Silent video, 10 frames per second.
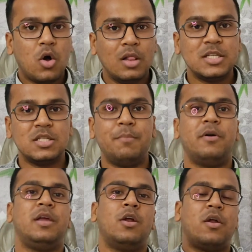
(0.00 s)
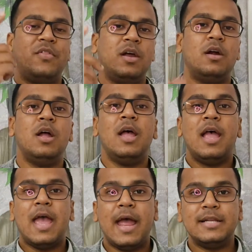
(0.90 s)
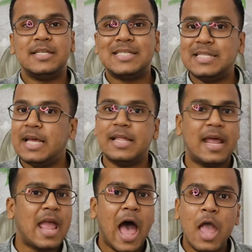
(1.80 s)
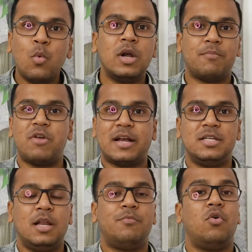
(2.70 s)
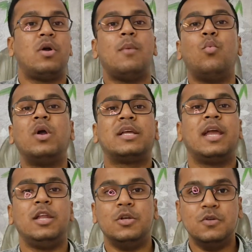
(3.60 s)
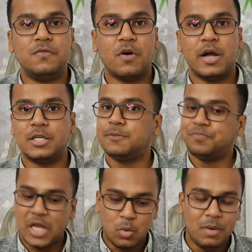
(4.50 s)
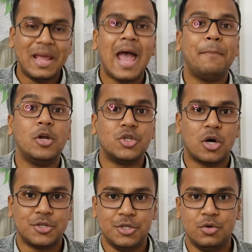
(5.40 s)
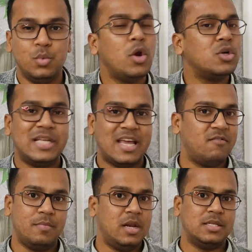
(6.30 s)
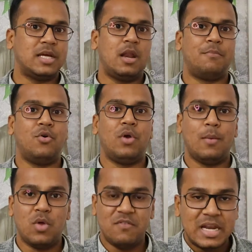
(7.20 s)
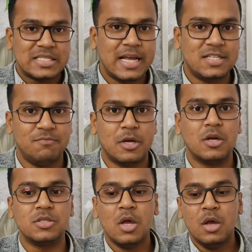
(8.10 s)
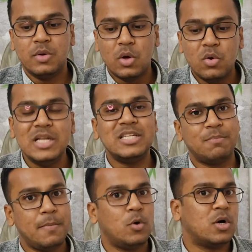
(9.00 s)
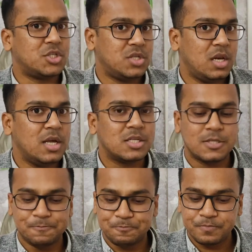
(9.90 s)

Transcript: Call this number here or there and just say that, hey, I want a practical program. What can you do for us? And we'll be happy to talk to you. We don't take everybody inside our program. We are very selective because we only take people who are serious,